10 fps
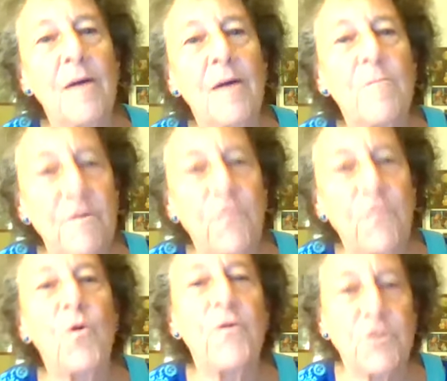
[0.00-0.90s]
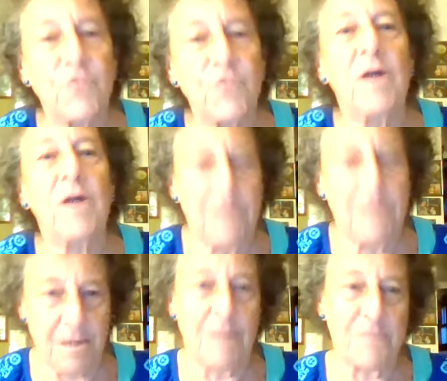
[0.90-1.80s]
before the truck
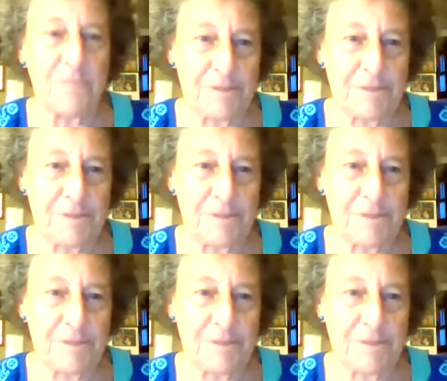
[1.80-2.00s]
comes?